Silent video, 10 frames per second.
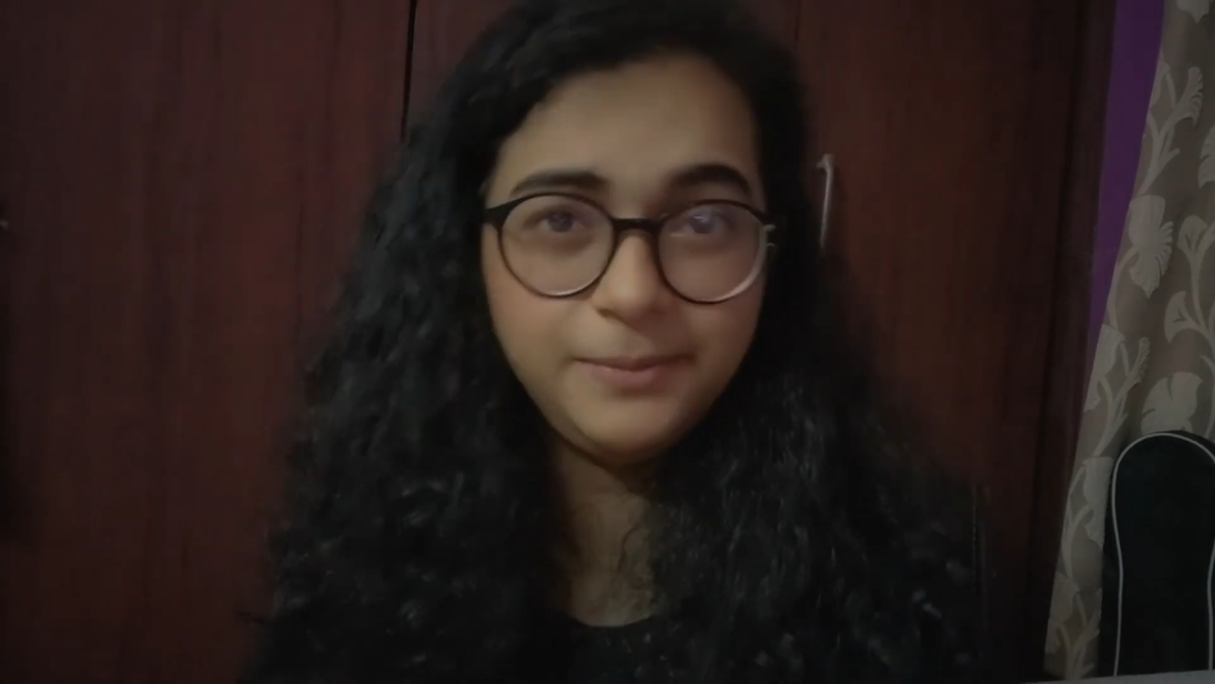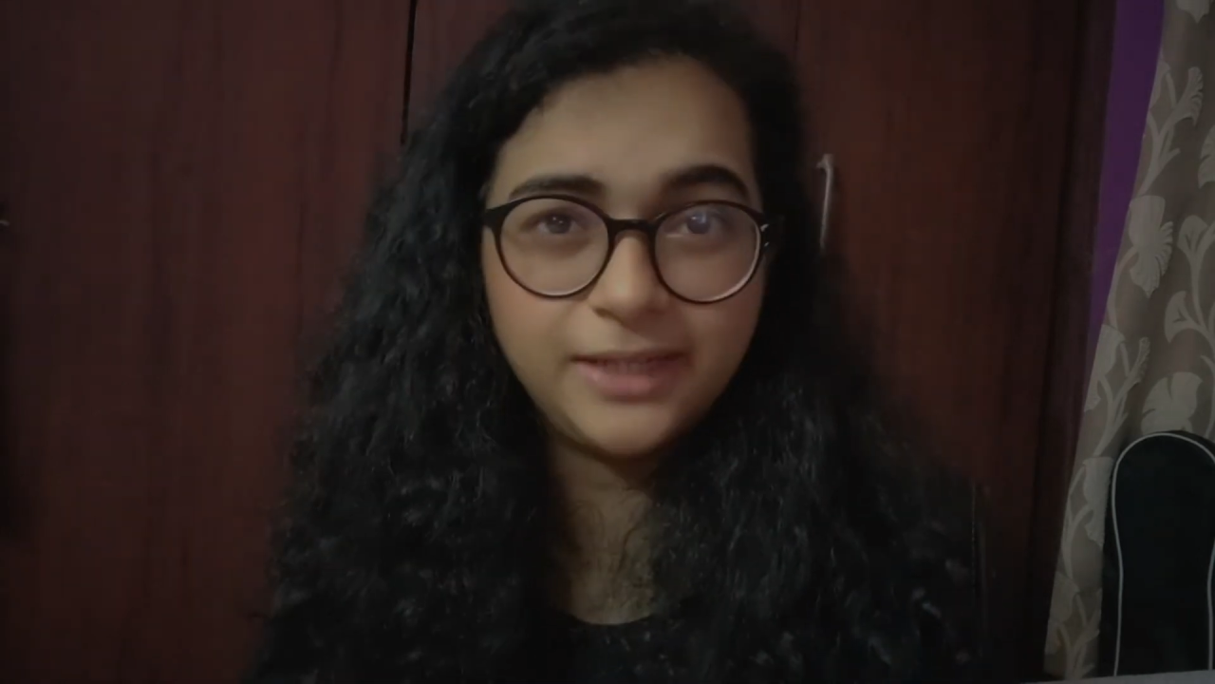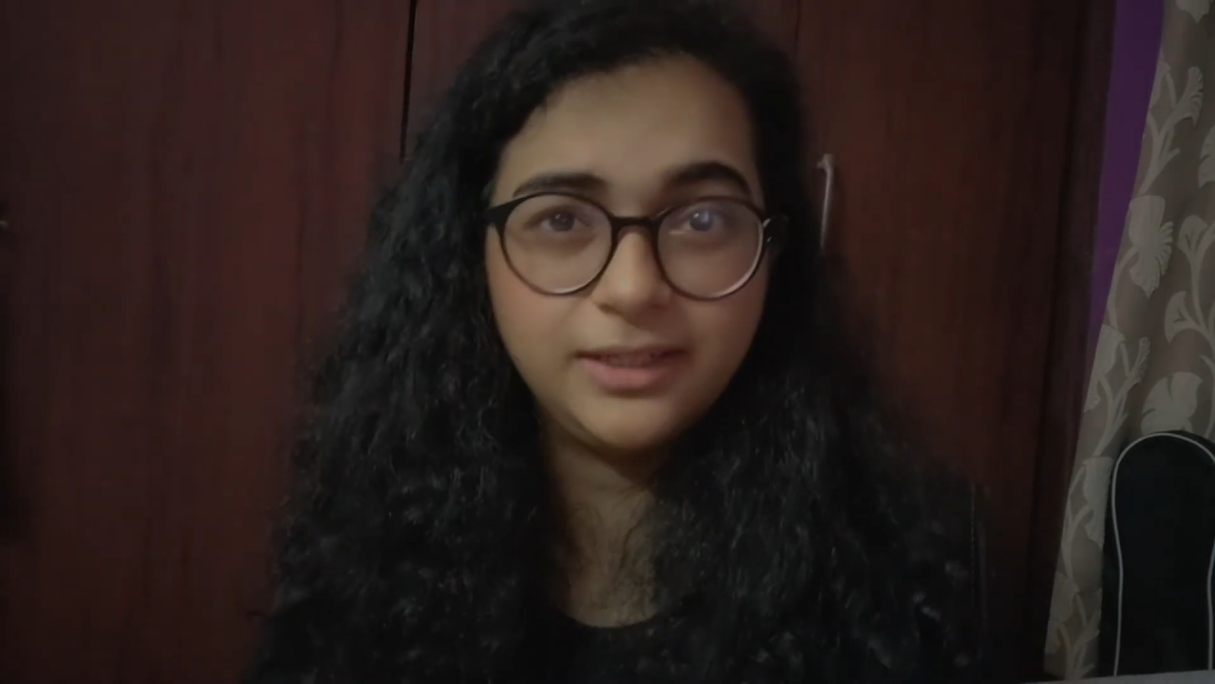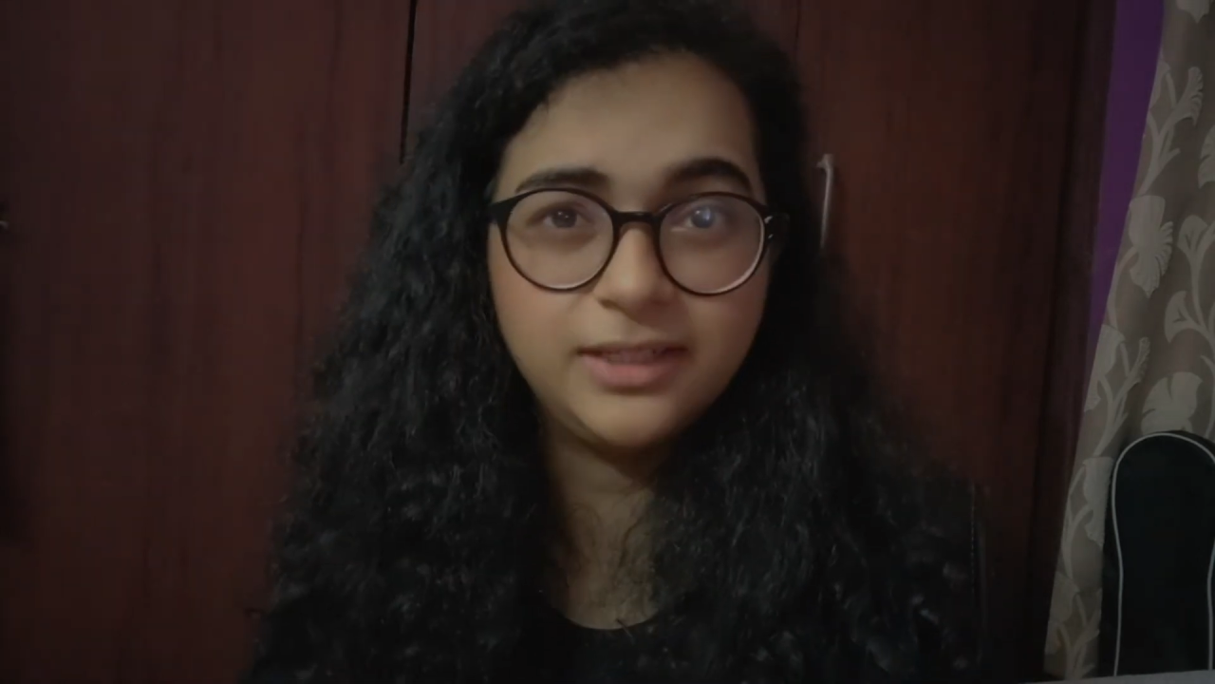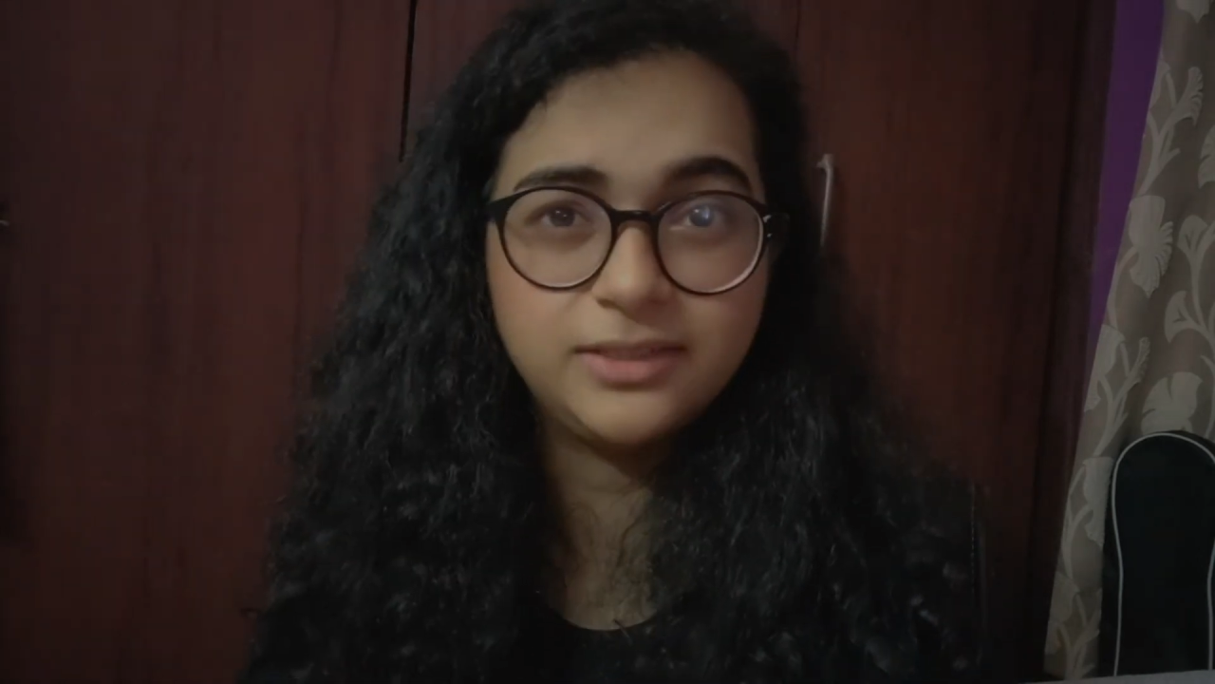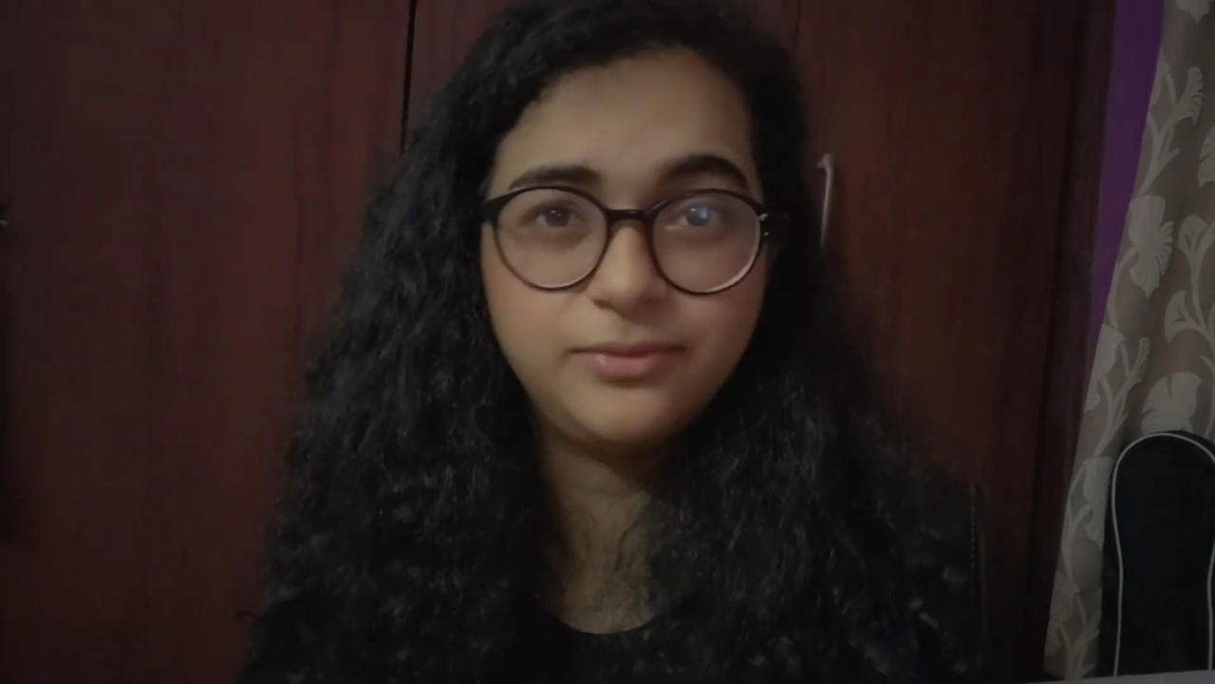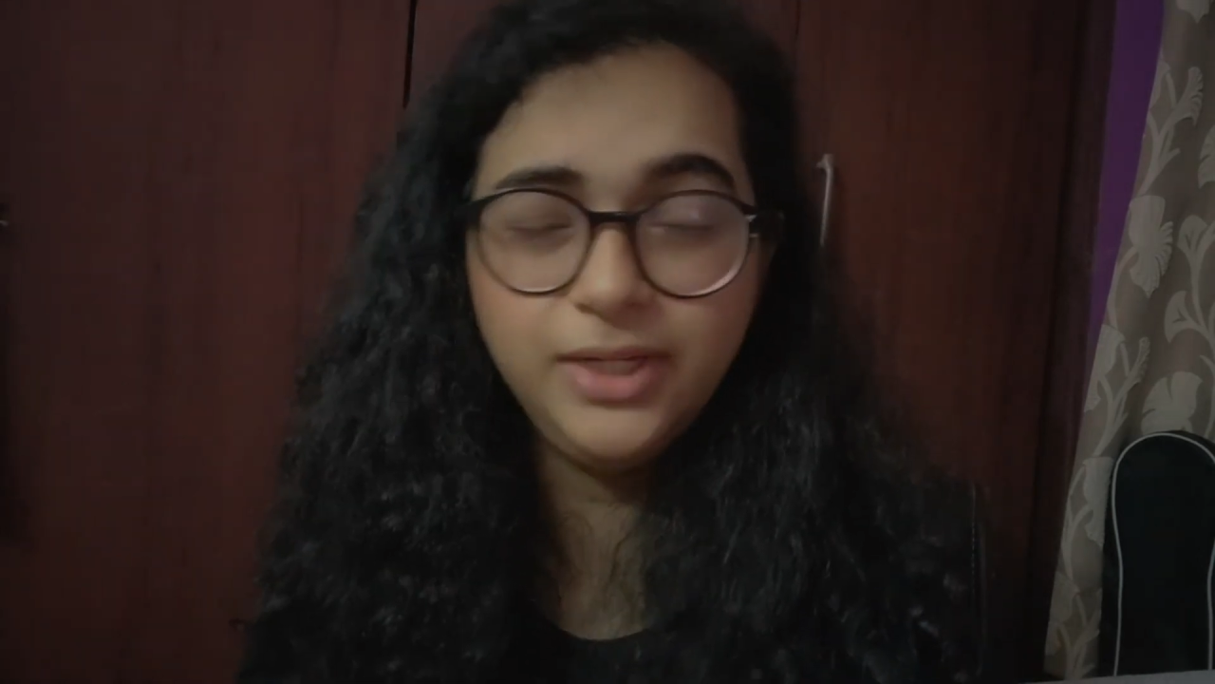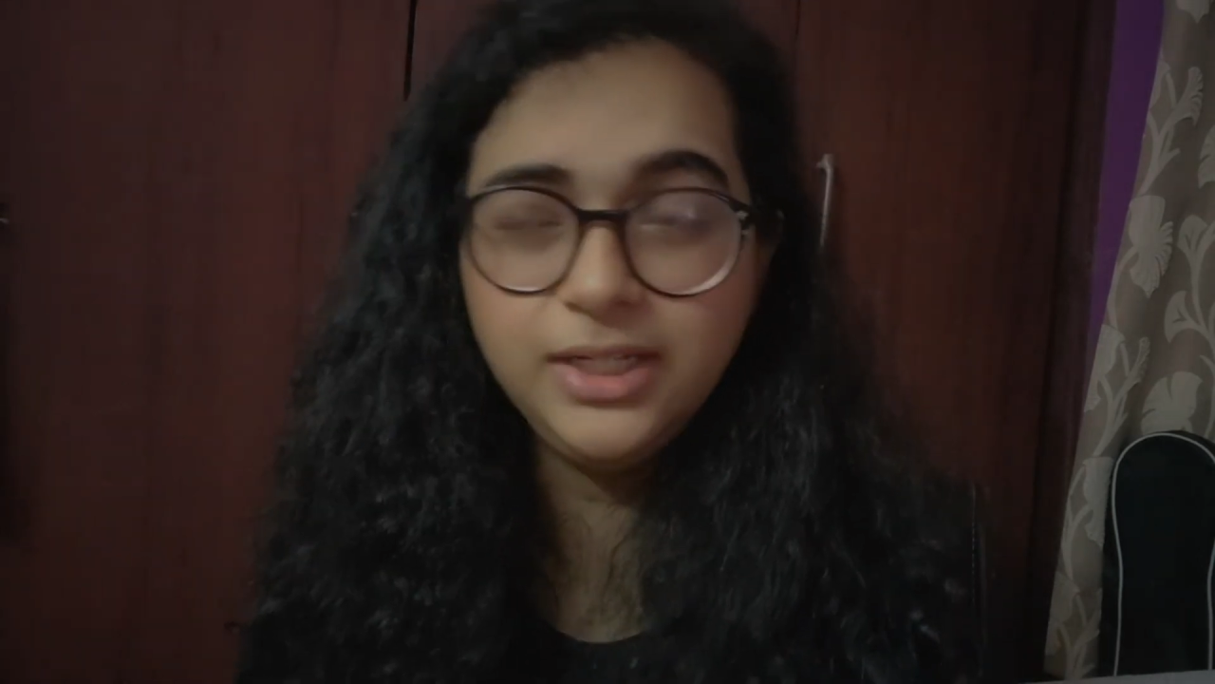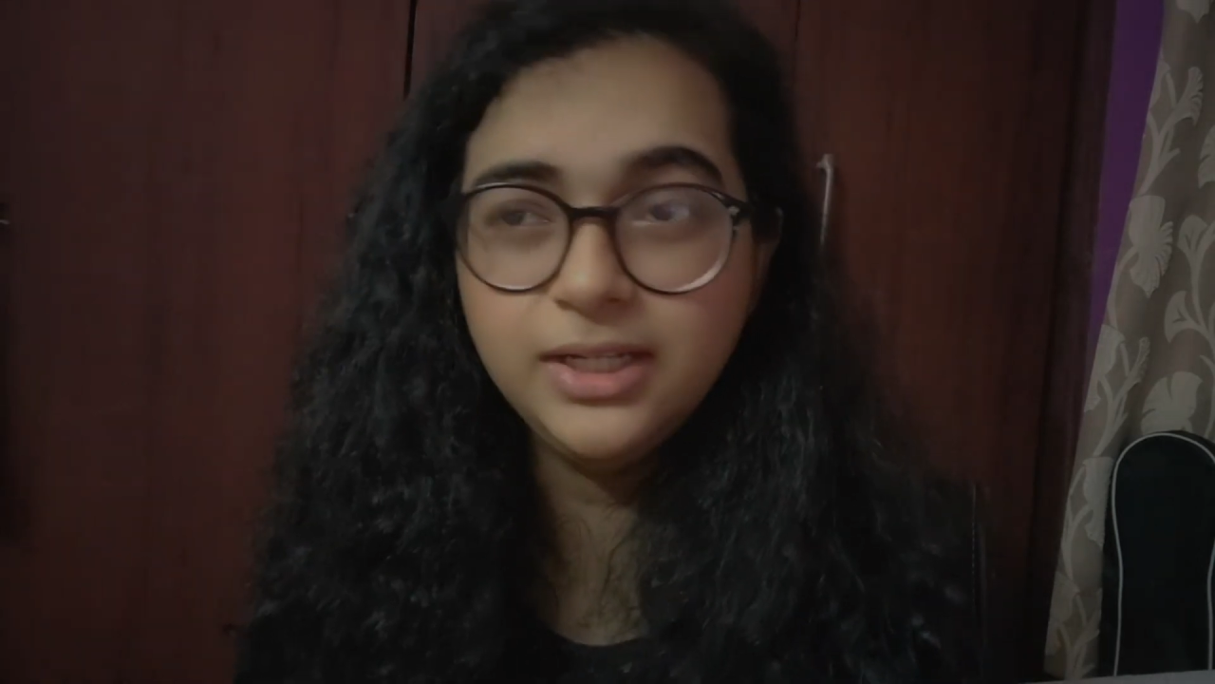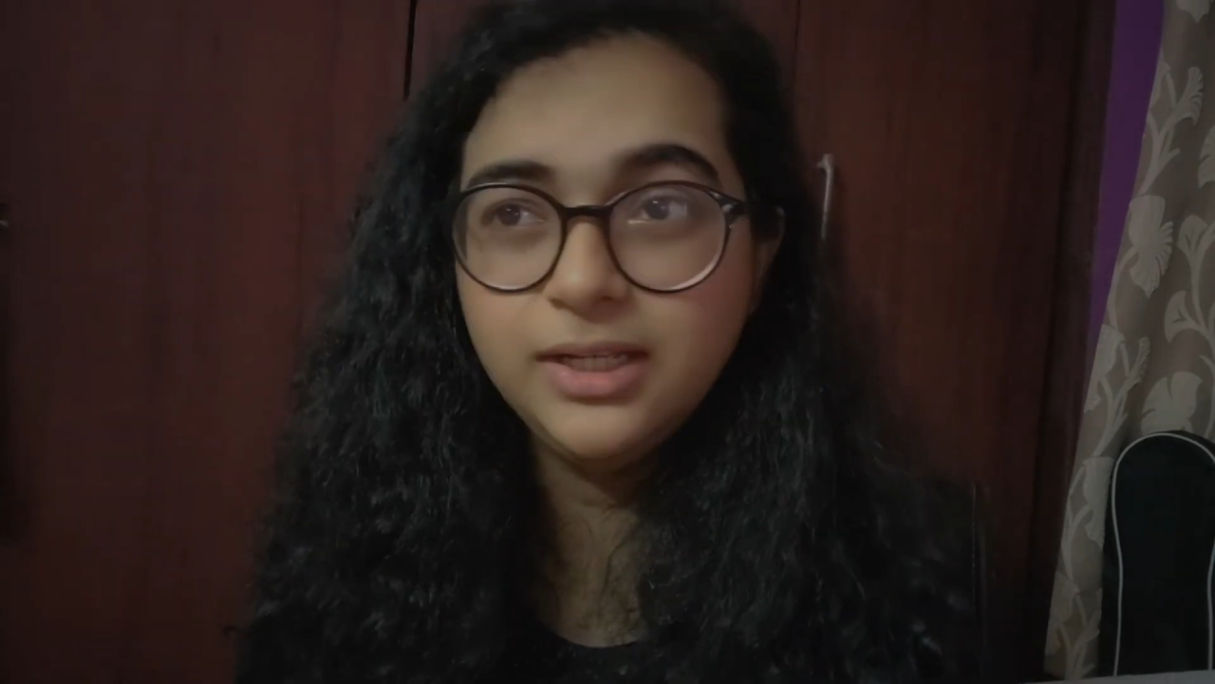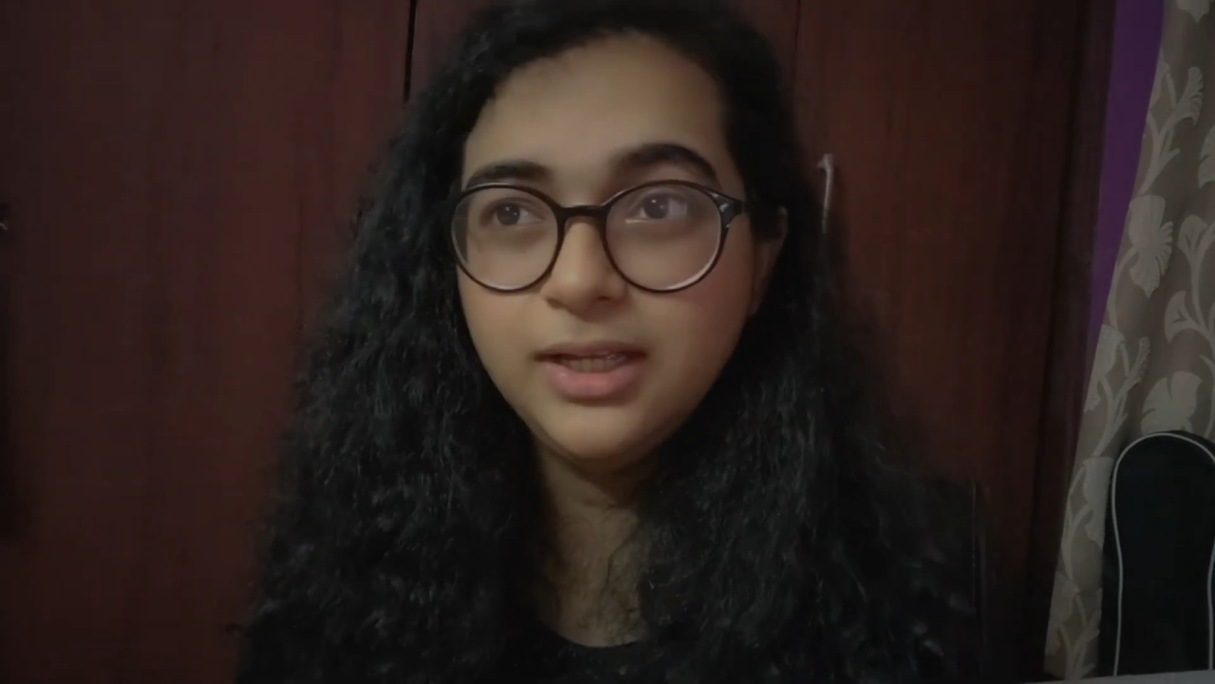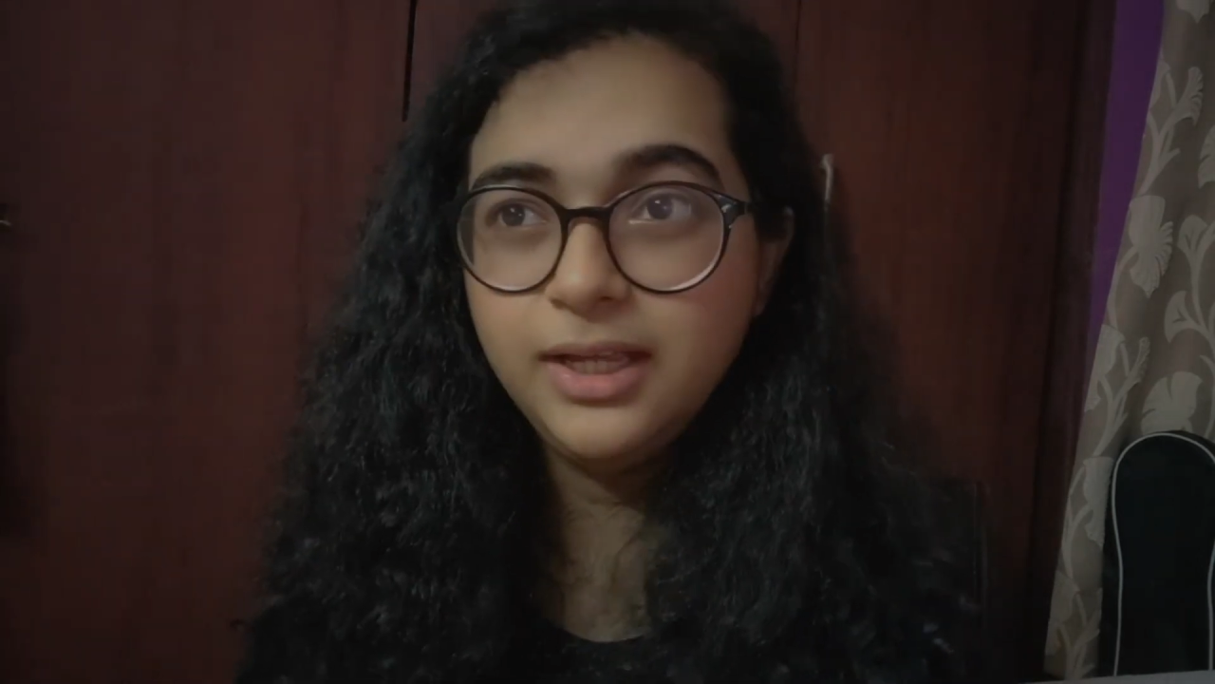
back next week